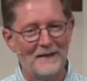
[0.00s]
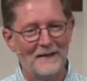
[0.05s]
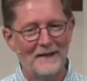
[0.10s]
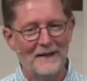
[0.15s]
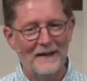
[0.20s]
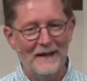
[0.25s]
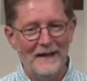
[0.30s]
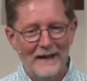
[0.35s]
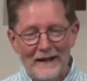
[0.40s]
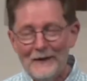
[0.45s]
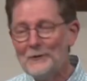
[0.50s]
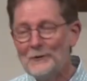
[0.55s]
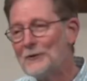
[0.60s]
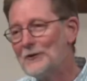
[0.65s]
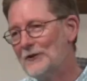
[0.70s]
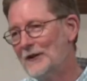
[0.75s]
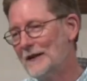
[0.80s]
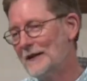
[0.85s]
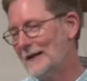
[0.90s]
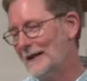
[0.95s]

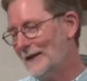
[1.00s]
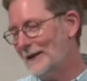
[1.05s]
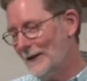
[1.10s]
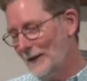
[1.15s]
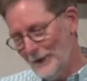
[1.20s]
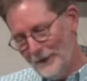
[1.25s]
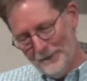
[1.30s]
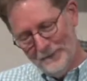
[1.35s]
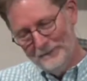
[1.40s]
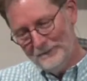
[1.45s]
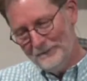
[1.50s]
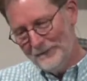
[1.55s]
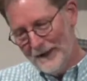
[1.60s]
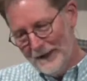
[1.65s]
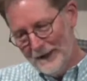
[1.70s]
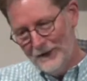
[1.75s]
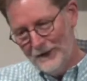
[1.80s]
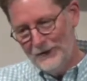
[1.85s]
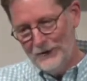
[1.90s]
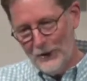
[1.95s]
Interestingly, though,
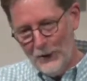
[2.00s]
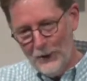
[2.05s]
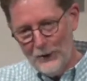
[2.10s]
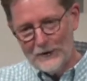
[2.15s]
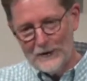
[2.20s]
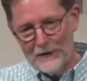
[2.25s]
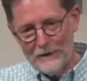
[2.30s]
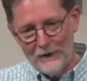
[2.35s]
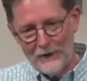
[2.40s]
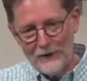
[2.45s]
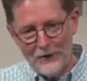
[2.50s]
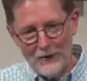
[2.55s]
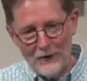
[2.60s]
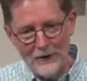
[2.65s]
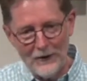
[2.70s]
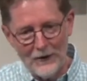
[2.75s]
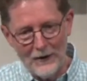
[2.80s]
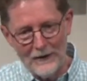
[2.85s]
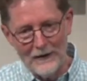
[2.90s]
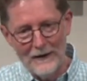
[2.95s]
Joseph
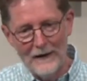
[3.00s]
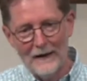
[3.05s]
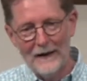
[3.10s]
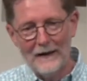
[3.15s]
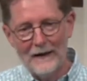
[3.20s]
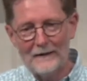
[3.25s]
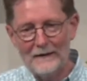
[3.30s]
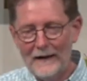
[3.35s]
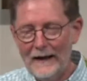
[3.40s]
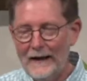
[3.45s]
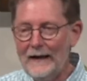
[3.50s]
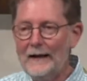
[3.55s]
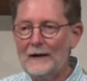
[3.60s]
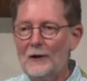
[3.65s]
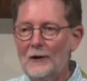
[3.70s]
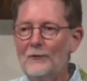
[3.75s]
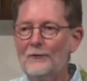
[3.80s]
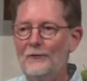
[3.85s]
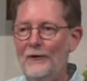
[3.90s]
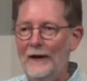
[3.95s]
III later
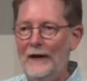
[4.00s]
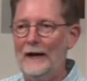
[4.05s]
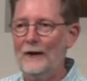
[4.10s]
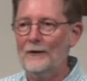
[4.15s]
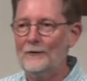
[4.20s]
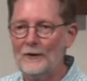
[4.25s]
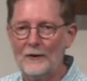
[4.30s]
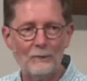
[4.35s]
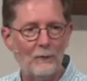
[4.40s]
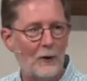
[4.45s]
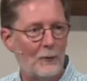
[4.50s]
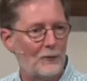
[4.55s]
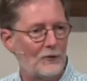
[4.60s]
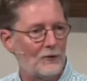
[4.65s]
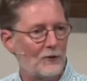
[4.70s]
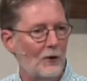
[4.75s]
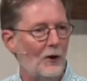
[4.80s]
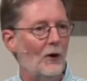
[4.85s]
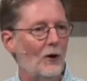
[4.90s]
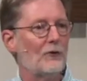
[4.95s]
founded what was
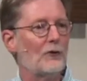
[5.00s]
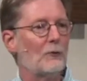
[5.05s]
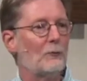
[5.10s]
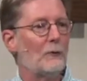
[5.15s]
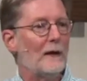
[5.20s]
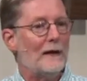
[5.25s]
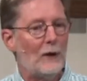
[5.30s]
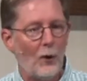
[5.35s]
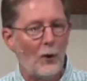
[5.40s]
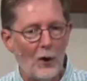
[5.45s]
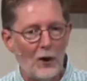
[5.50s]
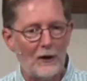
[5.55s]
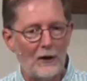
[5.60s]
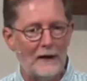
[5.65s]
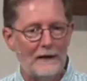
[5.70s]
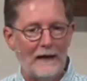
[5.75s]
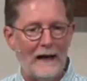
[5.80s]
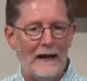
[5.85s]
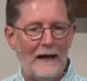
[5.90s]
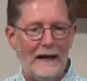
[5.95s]
called the
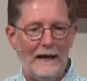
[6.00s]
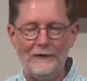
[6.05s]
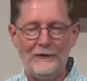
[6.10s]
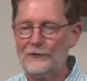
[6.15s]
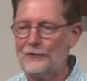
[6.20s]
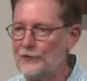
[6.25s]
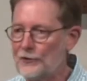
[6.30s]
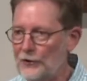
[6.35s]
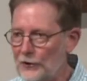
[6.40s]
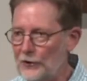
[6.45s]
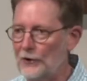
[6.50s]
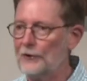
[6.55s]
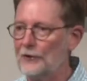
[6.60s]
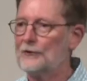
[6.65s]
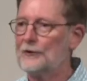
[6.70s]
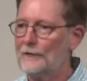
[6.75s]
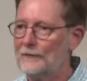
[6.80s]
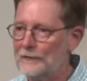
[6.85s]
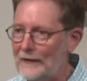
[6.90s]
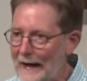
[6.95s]
Reorganized Church
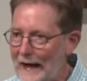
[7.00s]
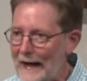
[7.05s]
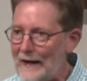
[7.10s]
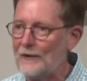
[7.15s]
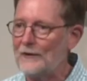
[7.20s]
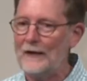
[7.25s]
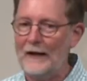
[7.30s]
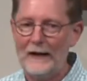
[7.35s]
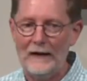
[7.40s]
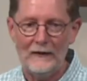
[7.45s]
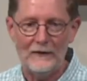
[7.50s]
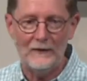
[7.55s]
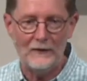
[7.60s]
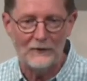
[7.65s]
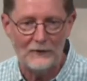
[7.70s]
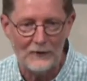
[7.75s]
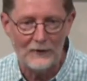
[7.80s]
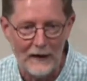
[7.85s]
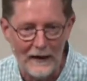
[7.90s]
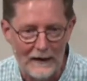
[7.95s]
of Latter day
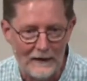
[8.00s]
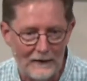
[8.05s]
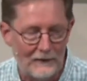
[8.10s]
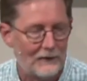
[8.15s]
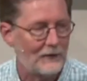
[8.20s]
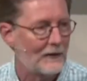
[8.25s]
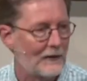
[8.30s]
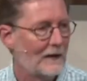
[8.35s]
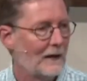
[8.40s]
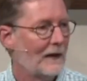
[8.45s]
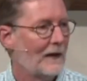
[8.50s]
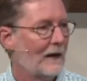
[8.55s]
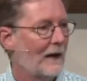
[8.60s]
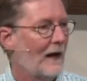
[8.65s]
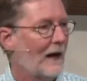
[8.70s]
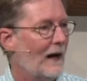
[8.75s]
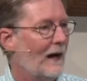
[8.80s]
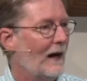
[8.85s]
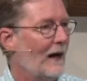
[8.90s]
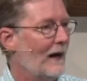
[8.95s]
Saints
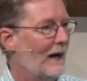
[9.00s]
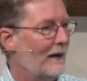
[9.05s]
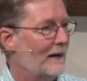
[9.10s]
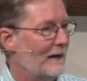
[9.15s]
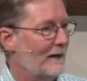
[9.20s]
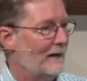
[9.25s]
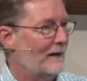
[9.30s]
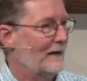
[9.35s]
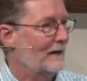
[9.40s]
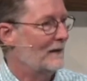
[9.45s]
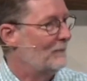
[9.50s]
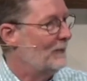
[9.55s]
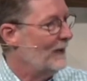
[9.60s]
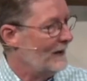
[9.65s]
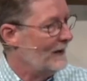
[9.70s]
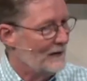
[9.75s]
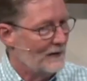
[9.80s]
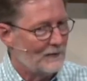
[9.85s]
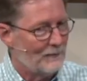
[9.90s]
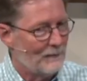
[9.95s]
uh, in
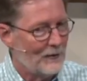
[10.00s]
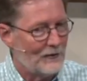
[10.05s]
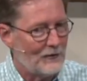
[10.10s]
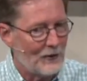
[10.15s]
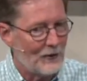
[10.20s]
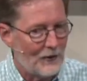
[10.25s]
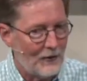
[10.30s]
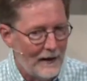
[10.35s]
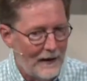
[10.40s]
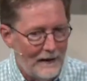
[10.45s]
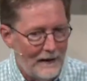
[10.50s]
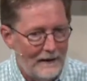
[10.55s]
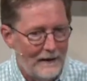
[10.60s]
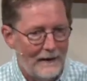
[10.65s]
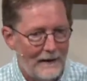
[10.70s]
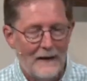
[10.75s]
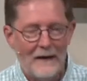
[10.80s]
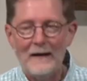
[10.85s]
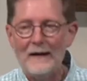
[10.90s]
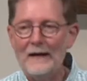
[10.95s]
Independence, Missouri.
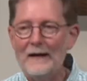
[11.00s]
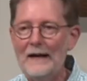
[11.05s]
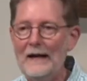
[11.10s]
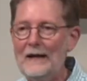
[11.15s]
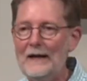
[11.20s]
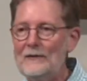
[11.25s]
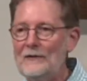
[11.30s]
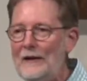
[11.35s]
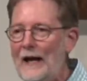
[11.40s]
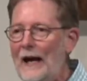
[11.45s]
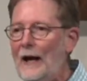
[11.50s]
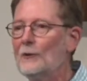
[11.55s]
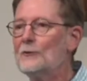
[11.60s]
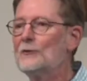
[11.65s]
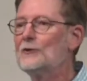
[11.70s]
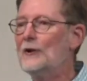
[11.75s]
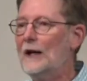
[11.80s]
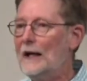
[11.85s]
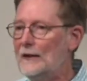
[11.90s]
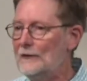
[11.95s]
It's now
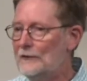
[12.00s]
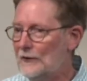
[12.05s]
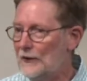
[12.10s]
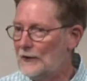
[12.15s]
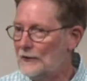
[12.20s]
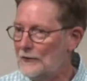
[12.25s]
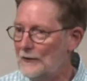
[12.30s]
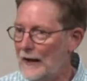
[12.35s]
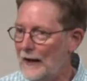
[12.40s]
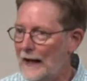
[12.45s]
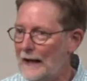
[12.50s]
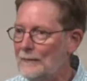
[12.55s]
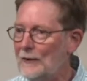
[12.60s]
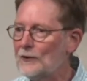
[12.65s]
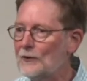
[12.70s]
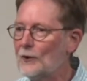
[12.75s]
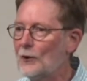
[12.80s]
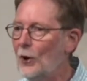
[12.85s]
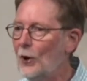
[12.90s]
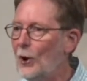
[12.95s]
changed its name. It's
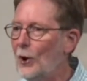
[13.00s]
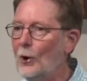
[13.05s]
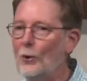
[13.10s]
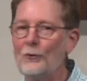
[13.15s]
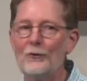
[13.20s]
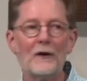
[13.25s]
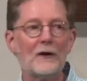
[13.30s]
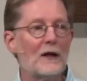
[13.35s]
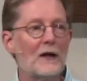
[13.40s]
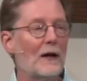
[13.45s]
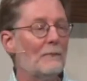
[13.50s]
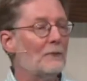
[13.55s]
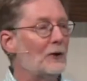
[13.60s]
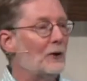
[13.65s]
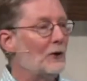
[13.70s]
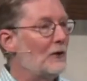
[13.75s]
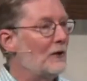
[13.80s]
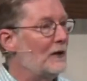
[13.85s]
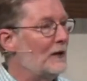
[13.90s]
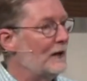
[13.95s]
called the
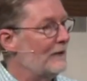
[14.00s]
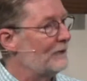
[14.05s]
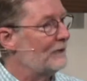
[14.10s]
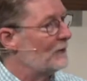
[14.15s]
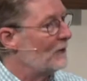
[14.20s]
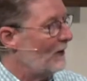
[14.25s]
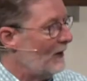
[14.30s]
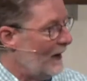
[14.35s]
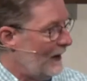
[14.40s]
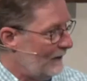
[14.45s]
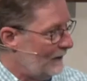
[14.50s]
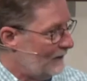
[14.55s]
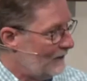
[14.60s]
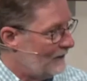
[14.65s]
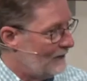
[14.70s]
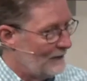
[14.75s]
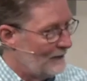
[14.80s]
Community of Christ.